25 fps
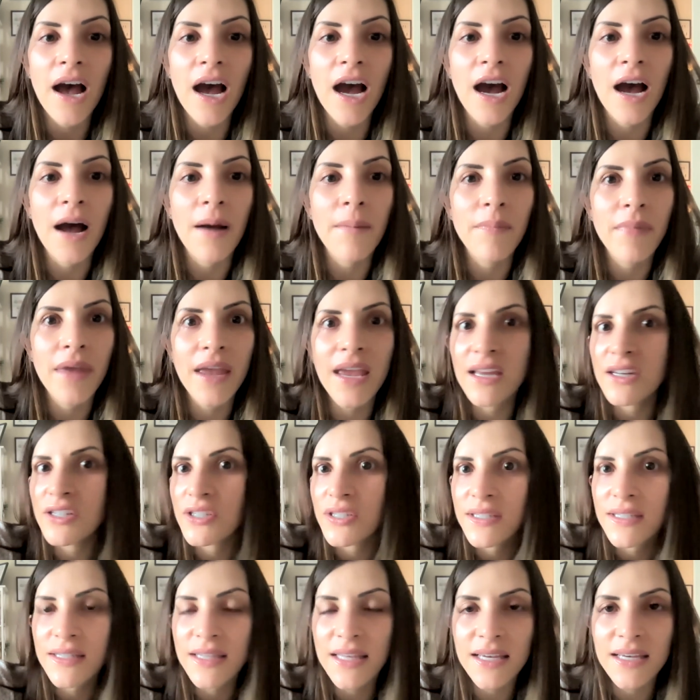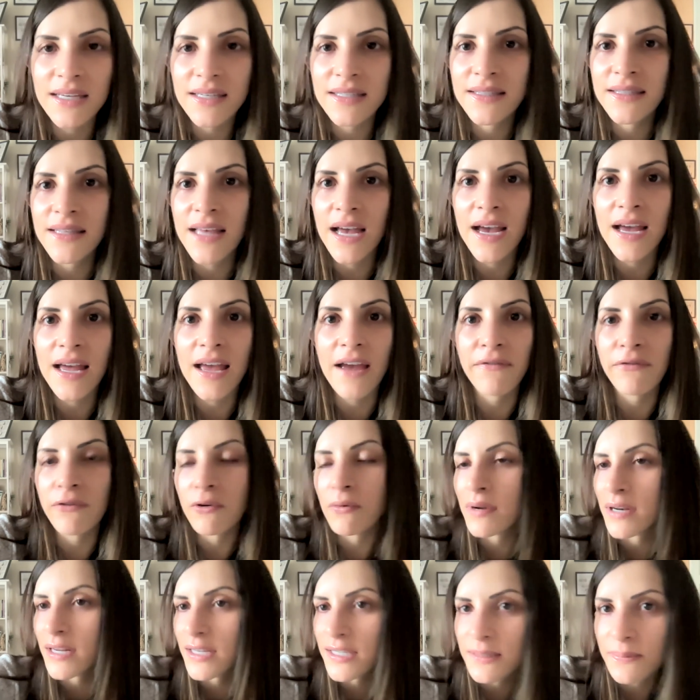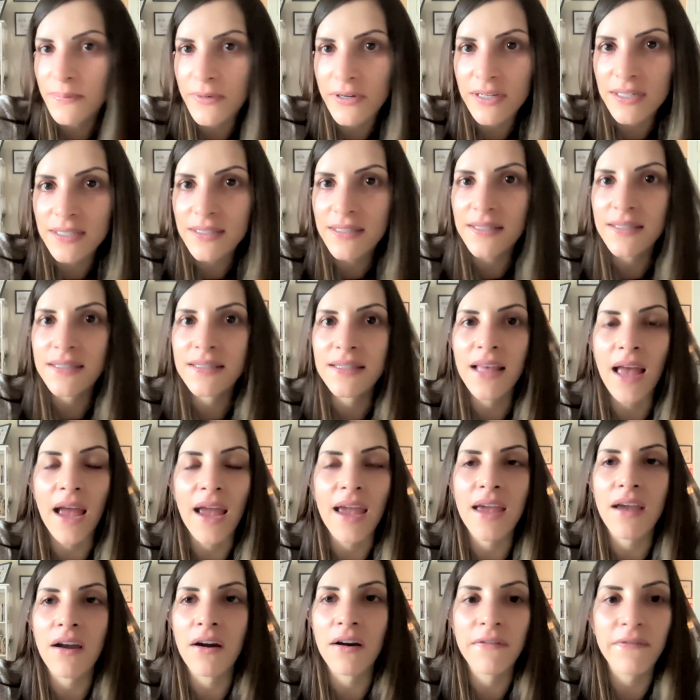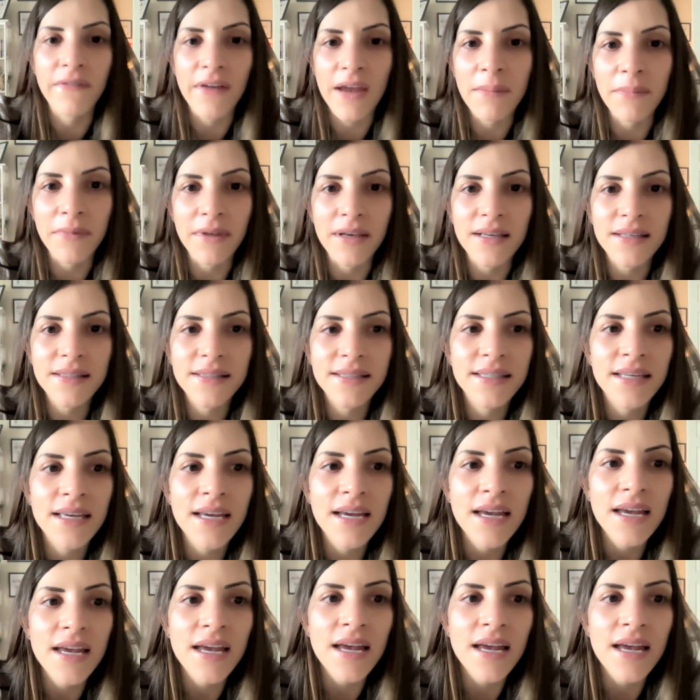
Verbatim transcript: um, and just things that everyone experiences, like our families.